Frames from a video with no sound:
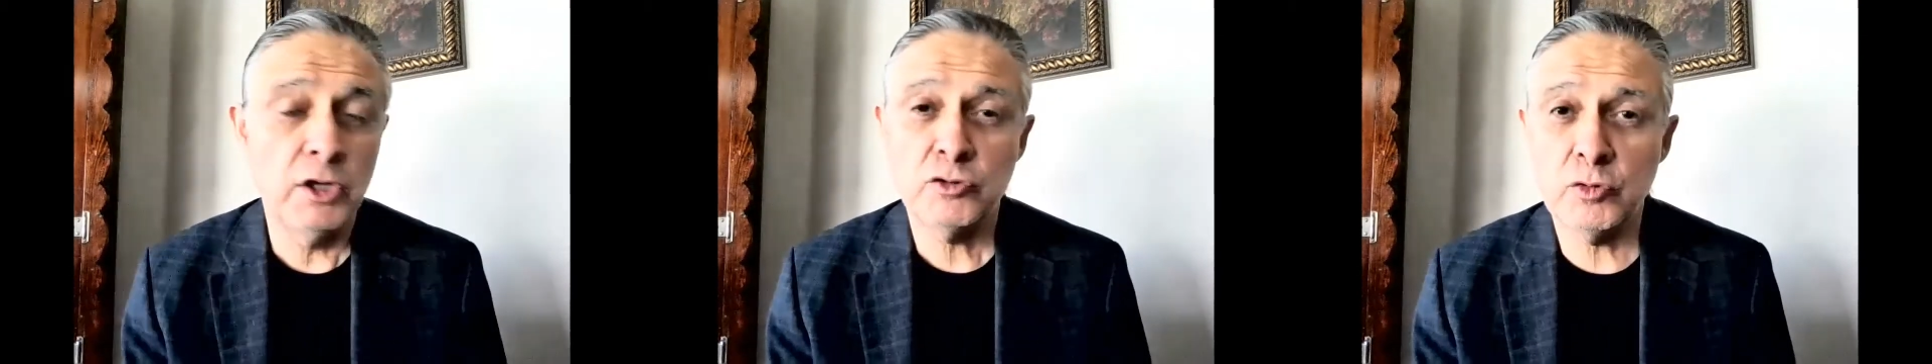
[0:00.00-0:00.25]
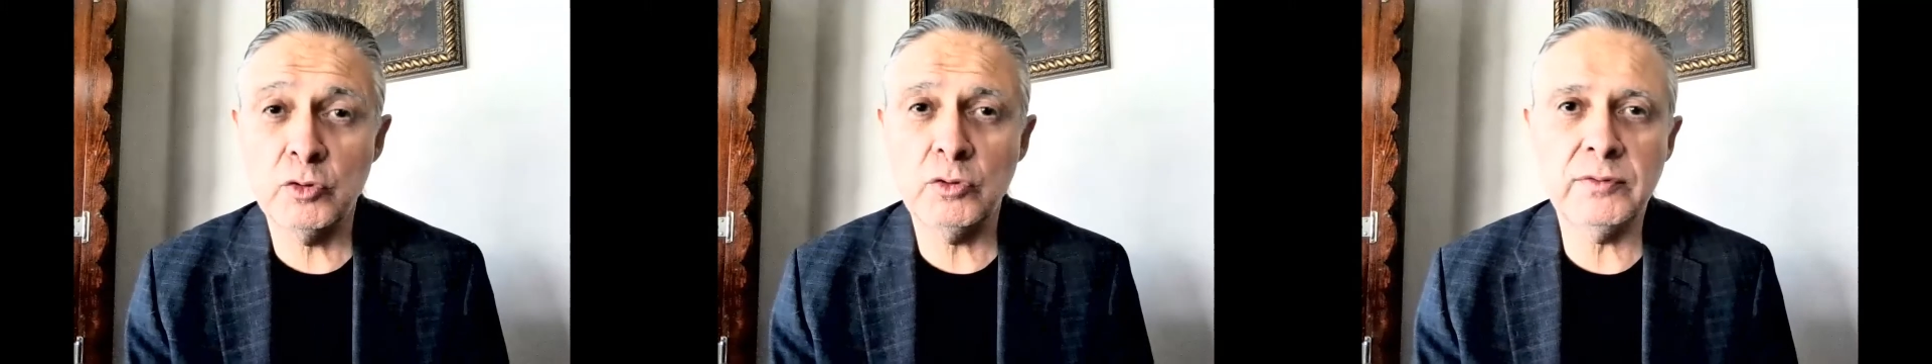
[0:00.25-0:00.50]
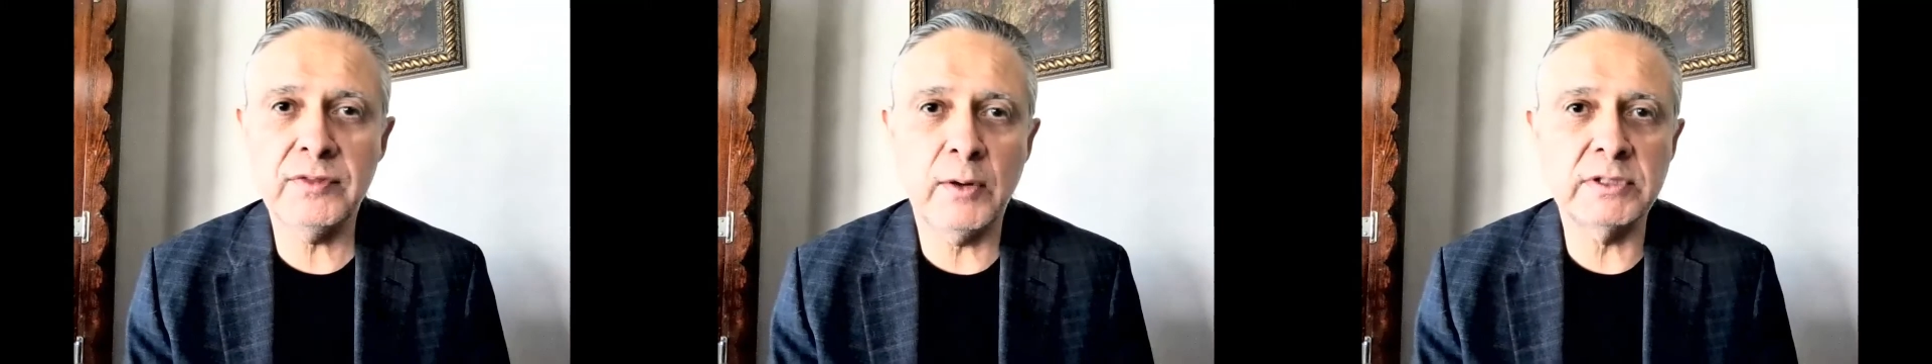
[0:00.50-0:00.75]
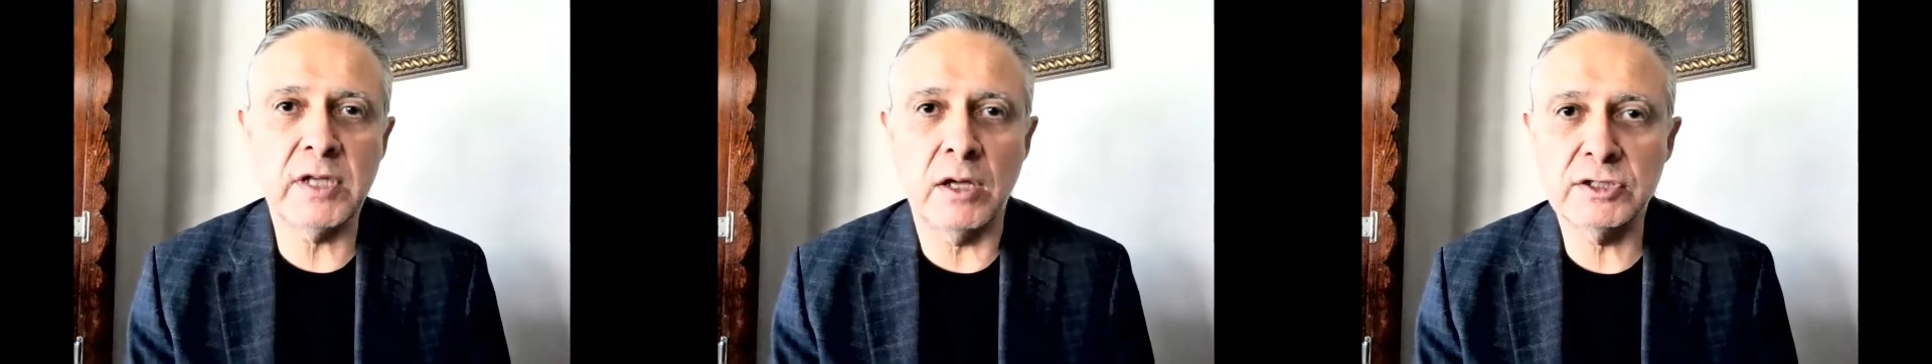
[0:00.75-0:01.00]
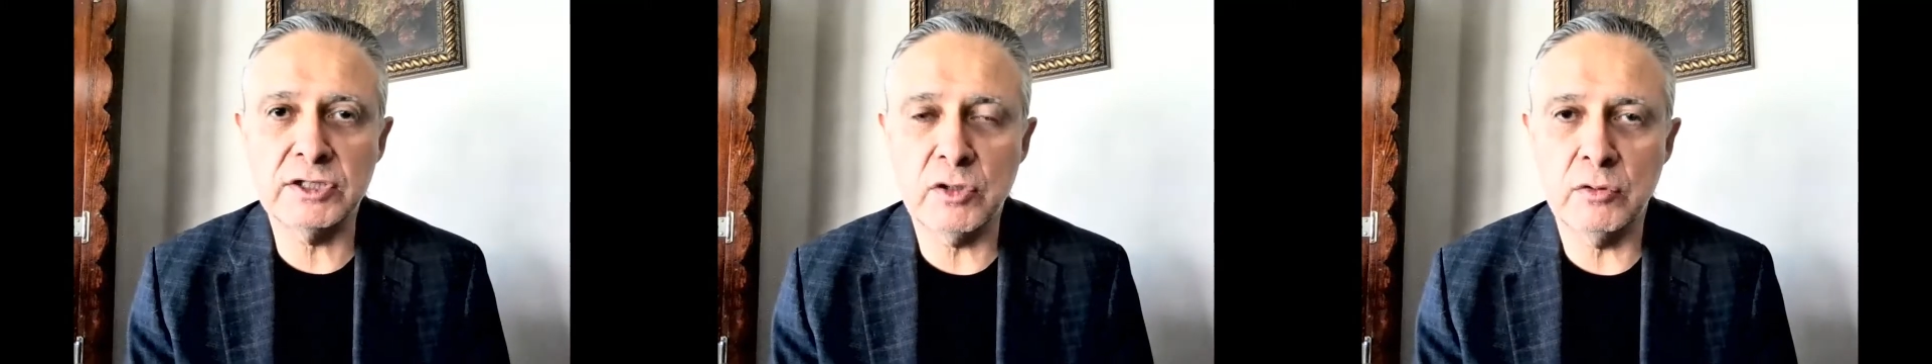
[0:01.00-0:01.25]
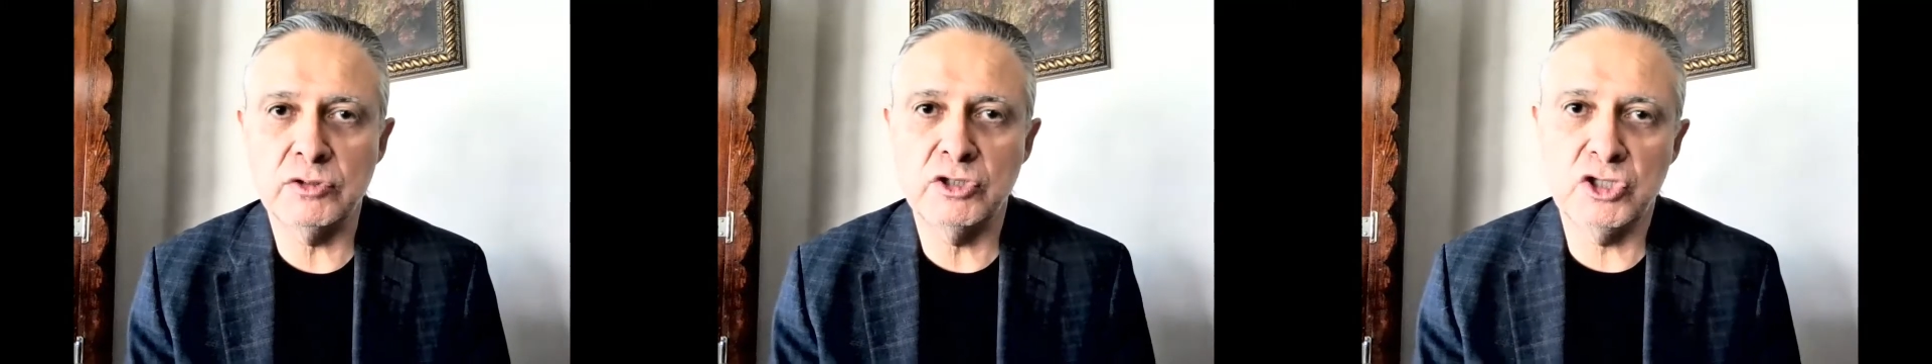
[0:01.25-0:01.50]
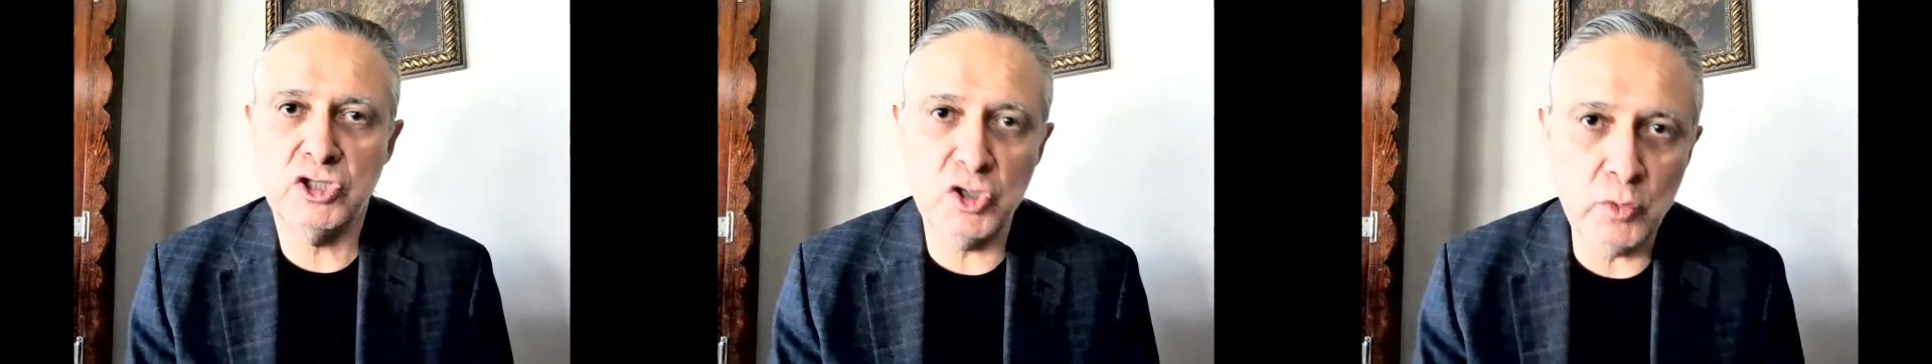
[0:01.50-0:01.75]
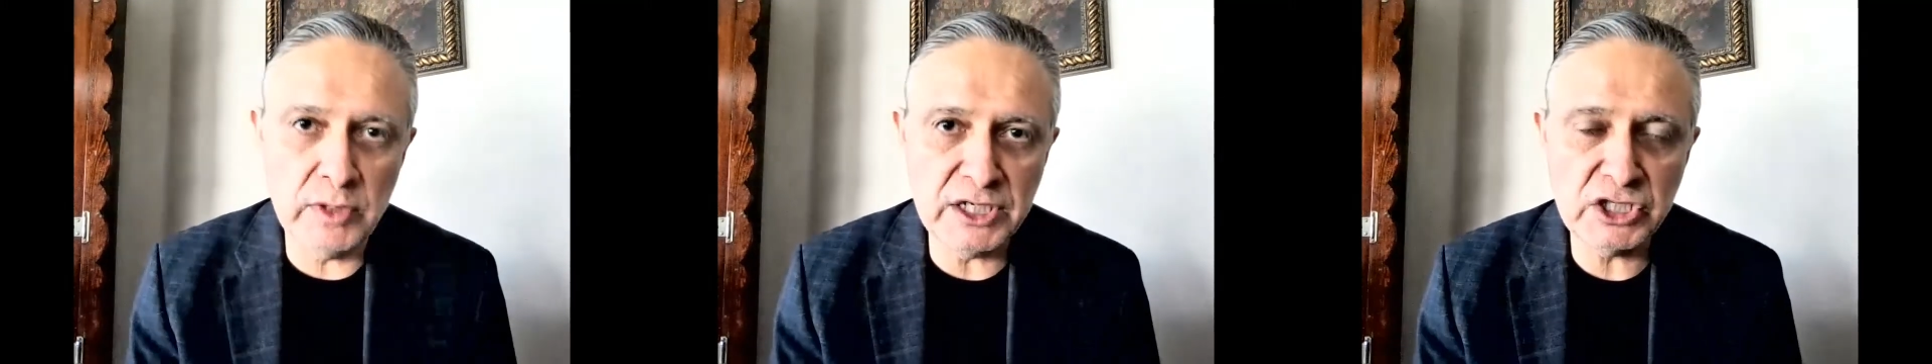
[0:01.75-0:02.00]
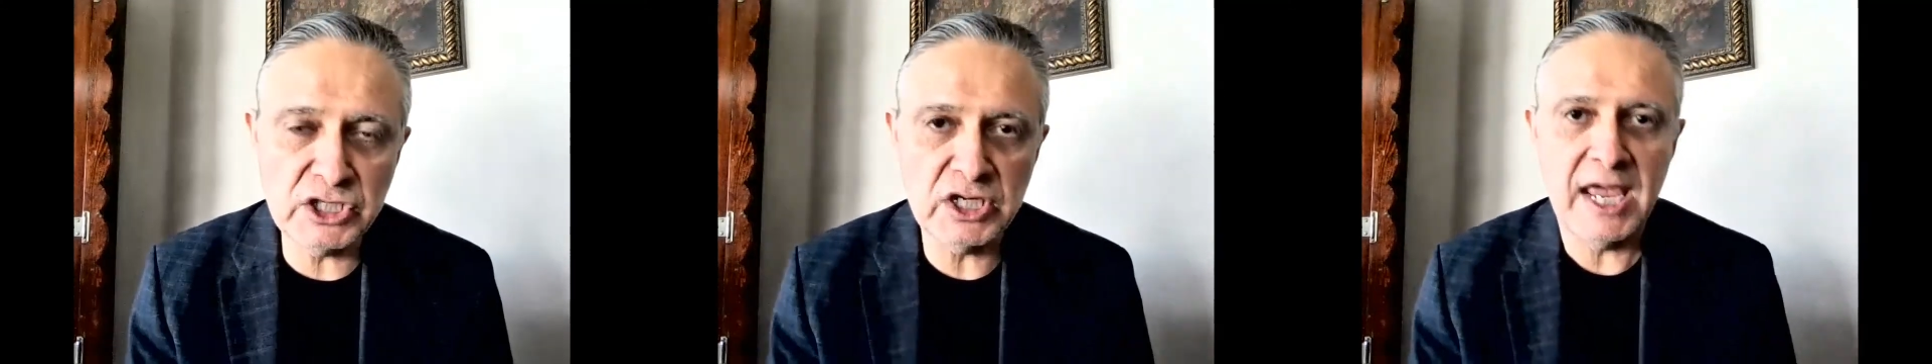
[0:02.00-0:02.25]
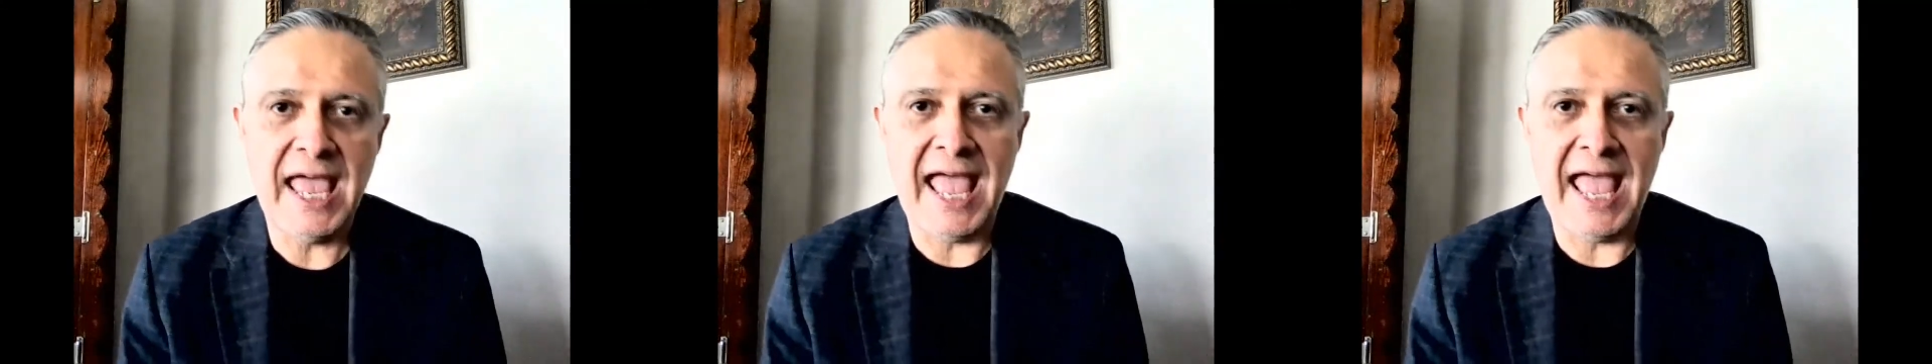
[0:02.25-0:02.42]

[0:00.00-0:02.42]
True, there was also Jewish